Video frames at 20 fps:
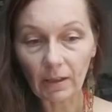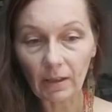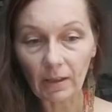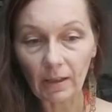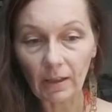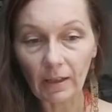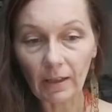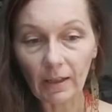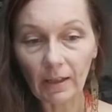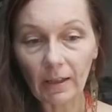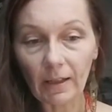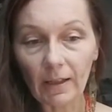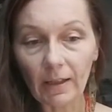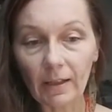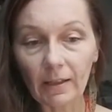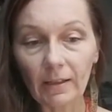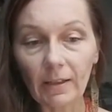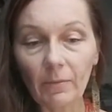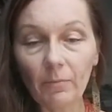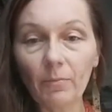I
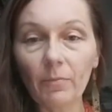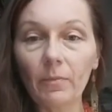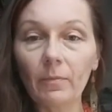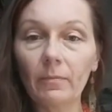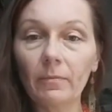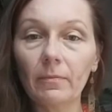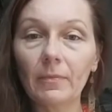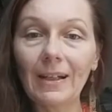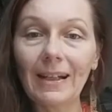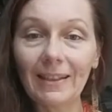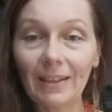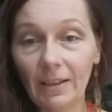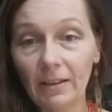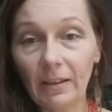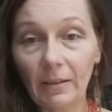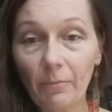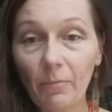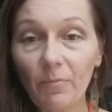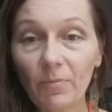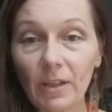had
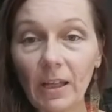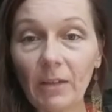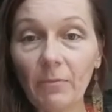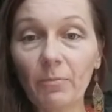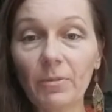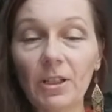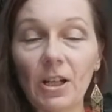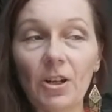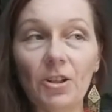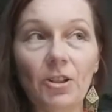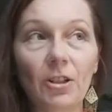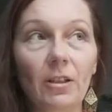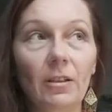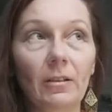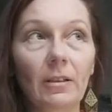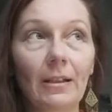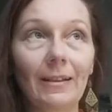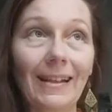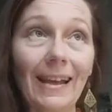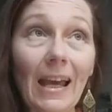an
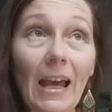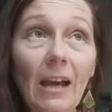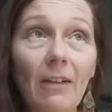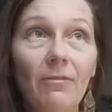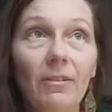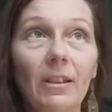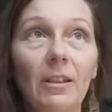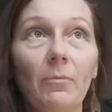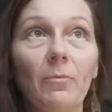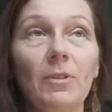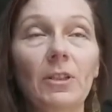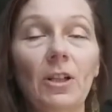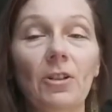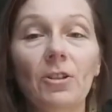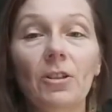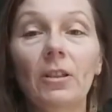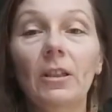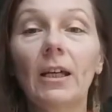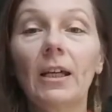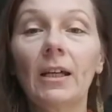impression, and I have an
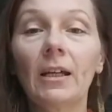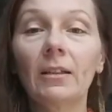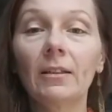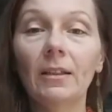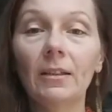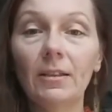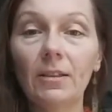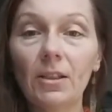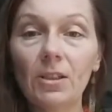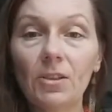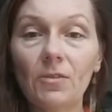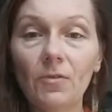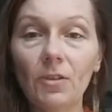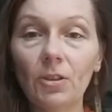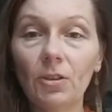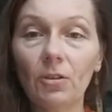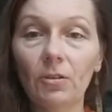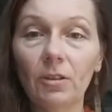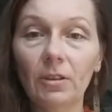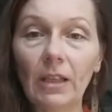impression, that this
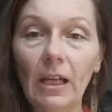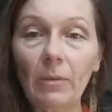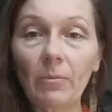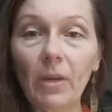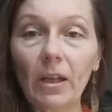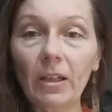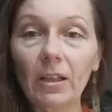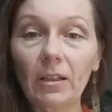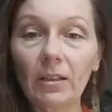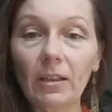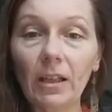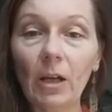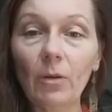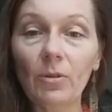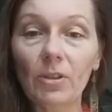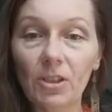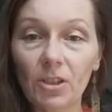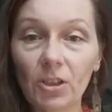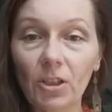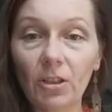video that I'm making now
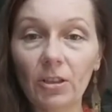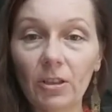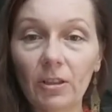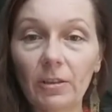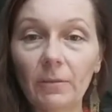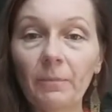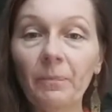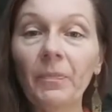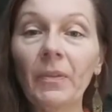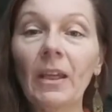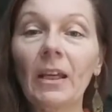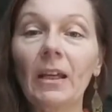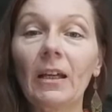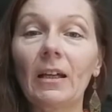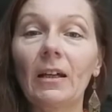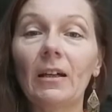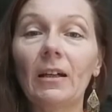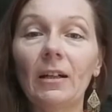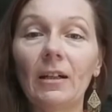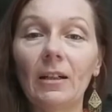is needed.
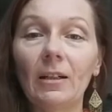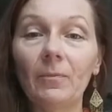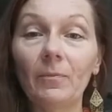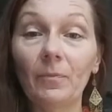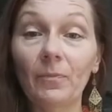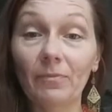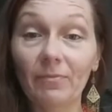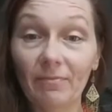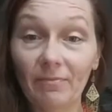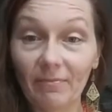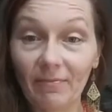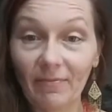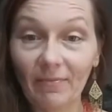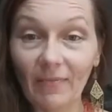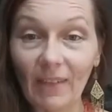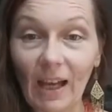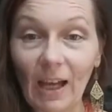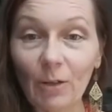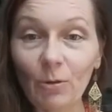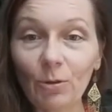
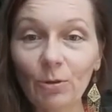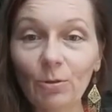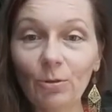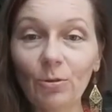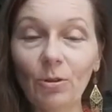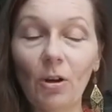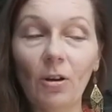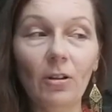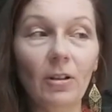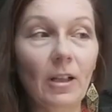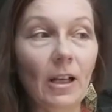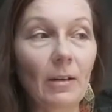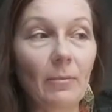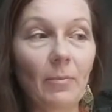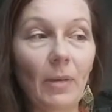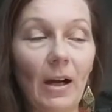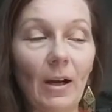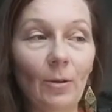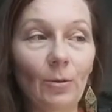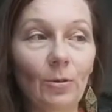I want to talk
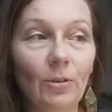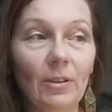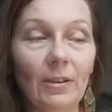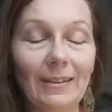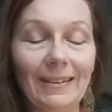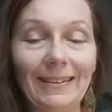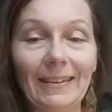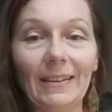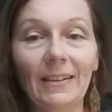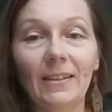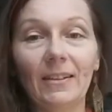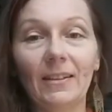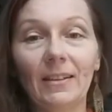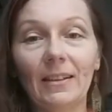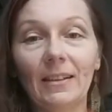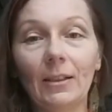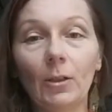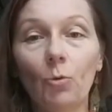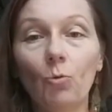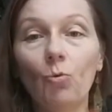about
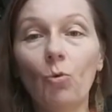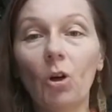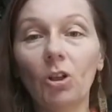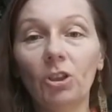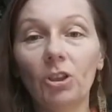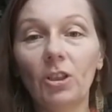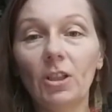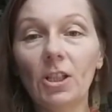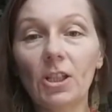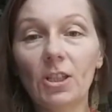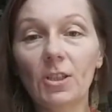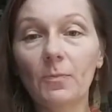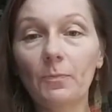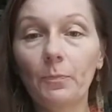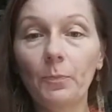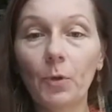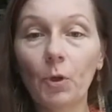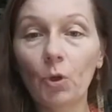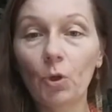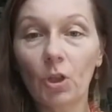what this
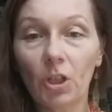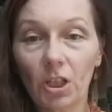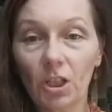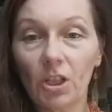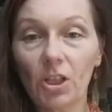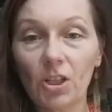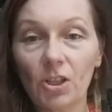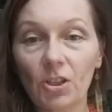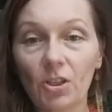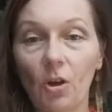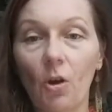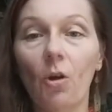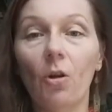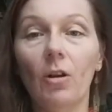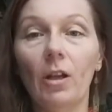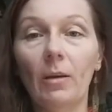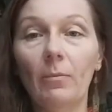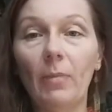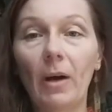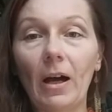book is
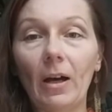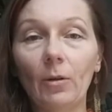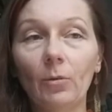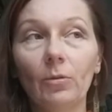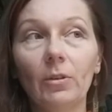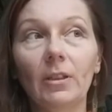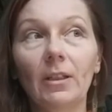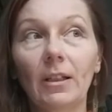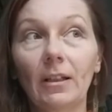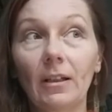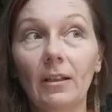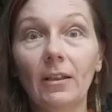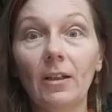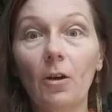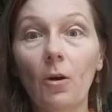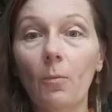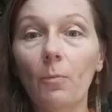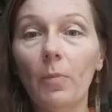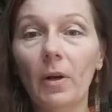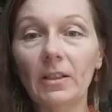all about, the
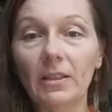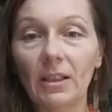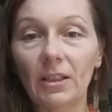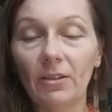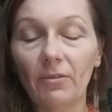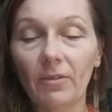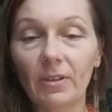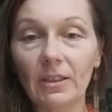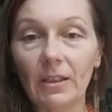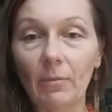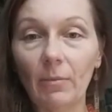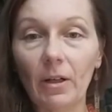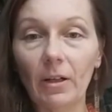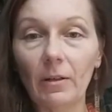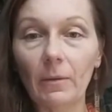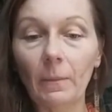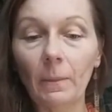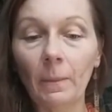comparative grammar.